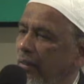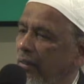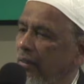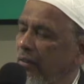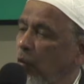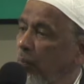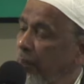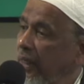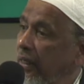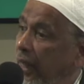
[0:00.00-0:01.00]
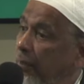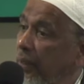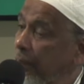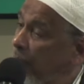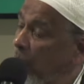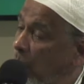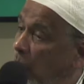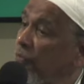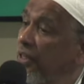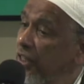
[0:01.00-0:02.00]
don't be like people who
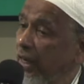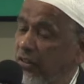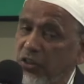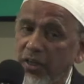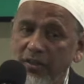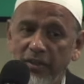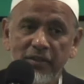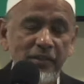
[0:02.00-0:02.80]
reject Jannah.